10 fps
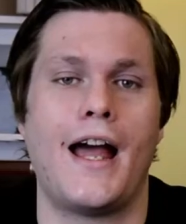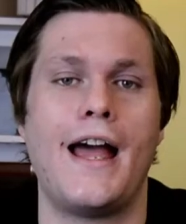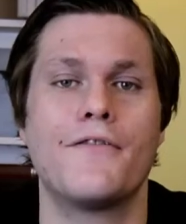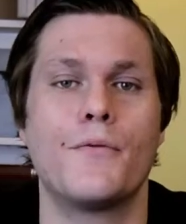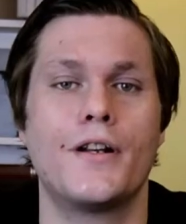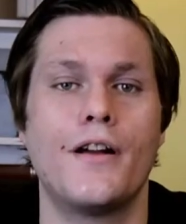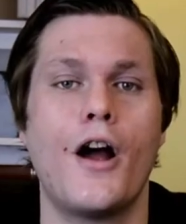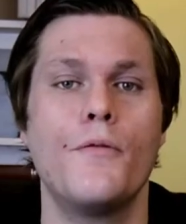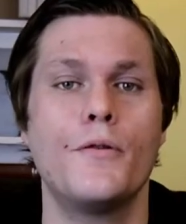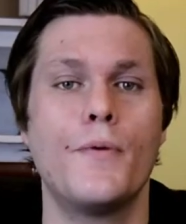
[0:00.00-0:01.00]
Hey everyone,
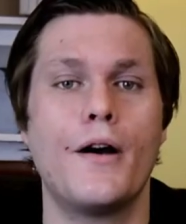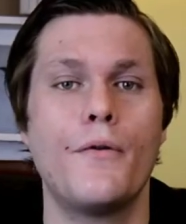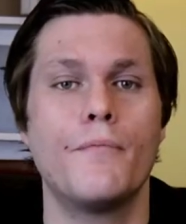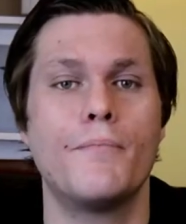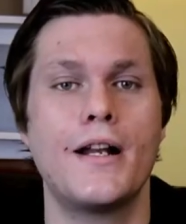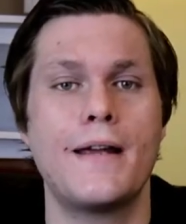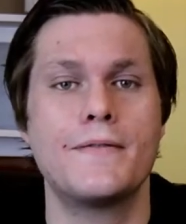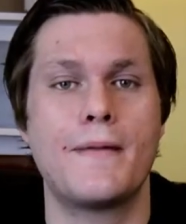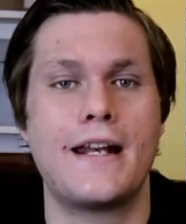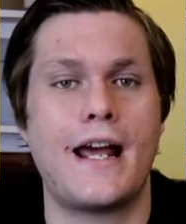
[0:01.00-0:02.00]
hope you're well. My name's
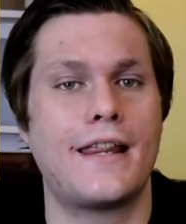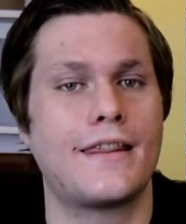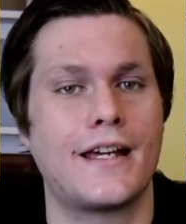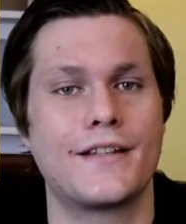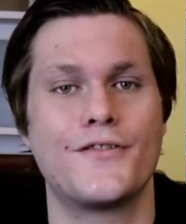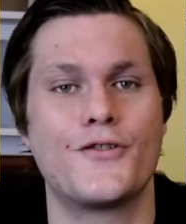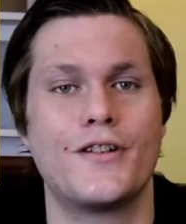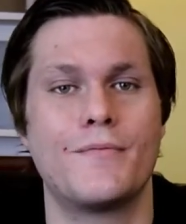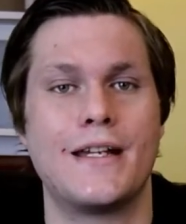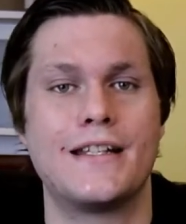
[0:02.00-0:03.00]
Ben and thanks for
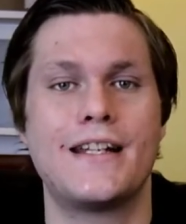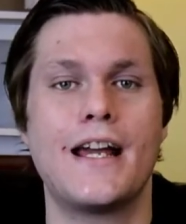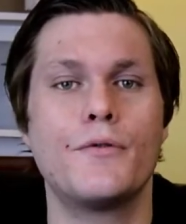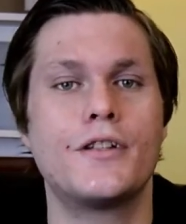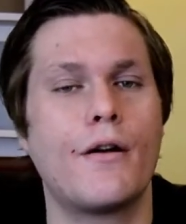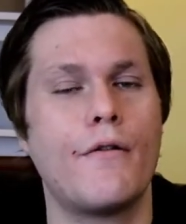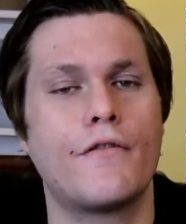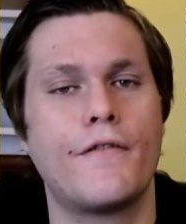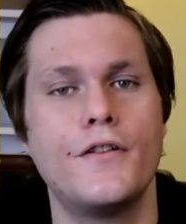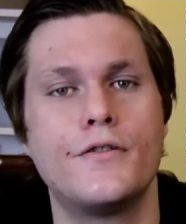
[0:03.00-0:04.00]
joining me. Today I want to go
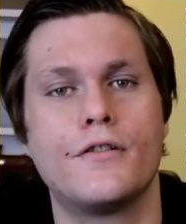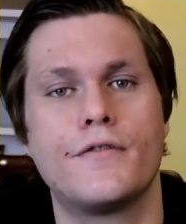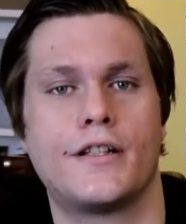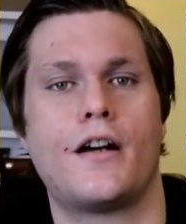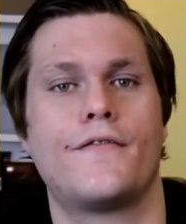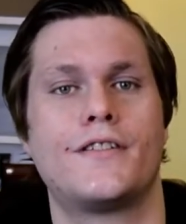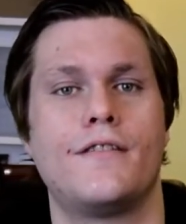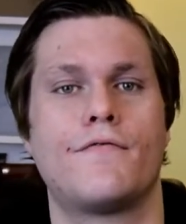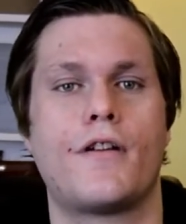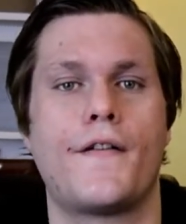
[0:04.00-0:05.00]
over a few stories I've
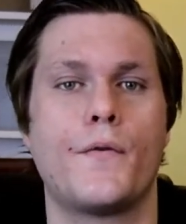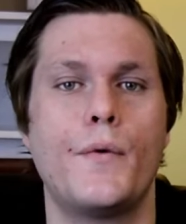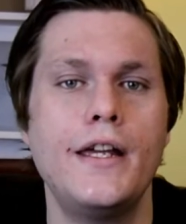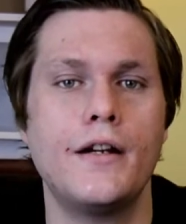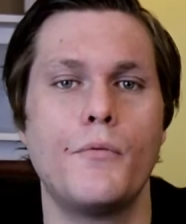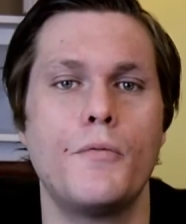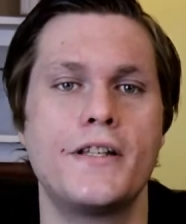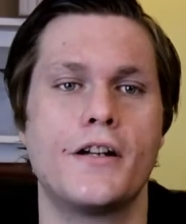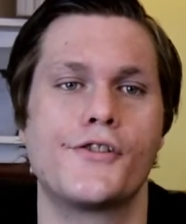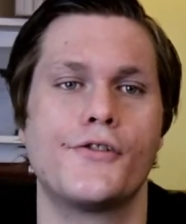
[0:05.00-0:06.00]
seen throughout the week. We'll be
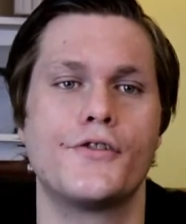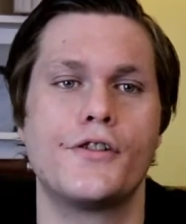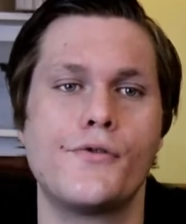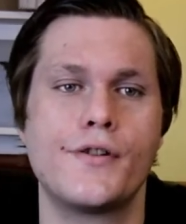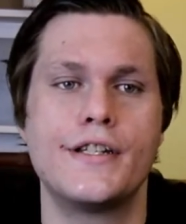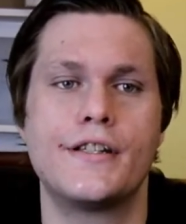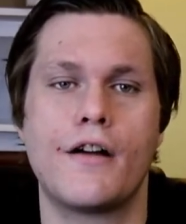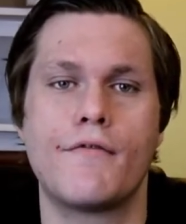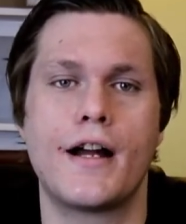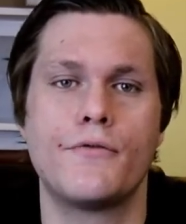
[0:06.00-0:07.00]
touching on stories
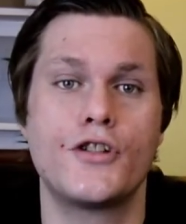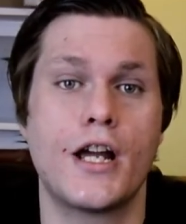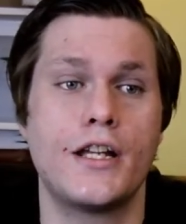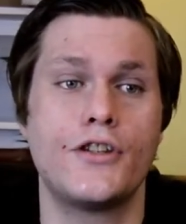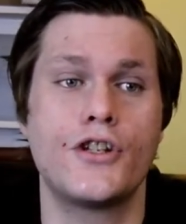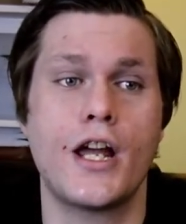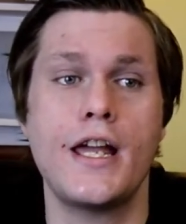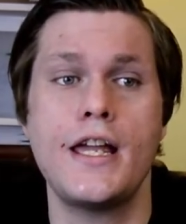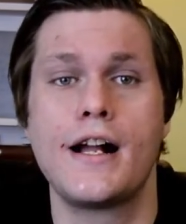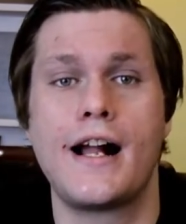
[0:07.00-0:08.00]
around
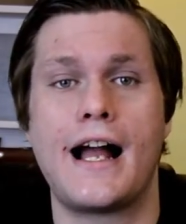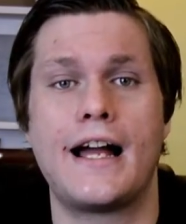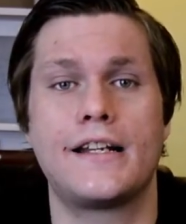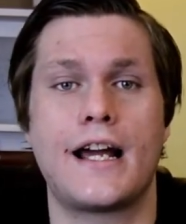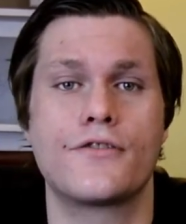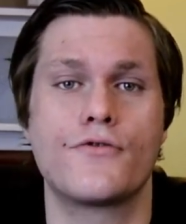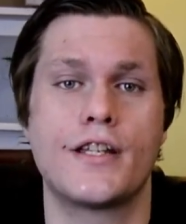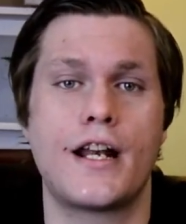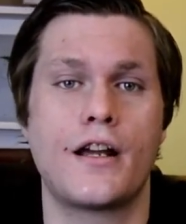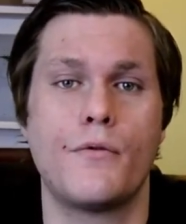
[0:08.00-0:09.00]
J&J and
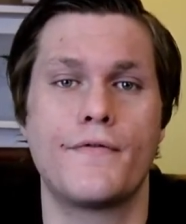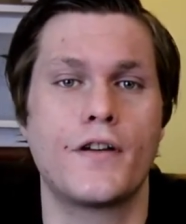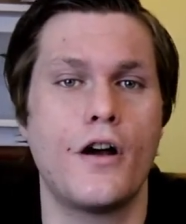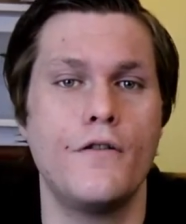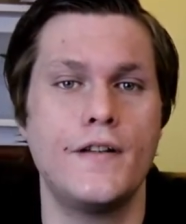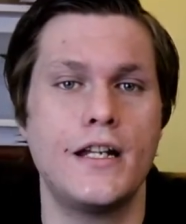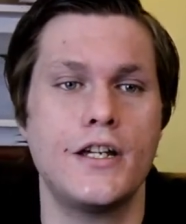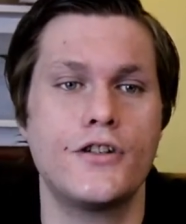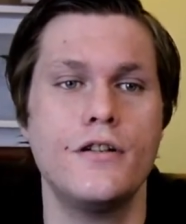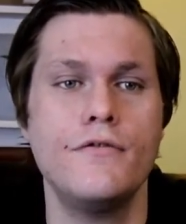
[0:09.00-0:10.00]
AstraZeneca with COVID
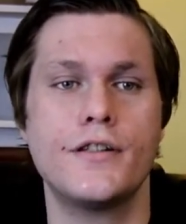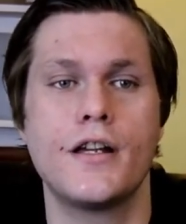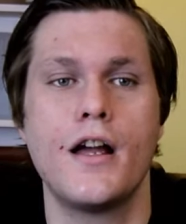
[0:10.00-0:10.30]
issues,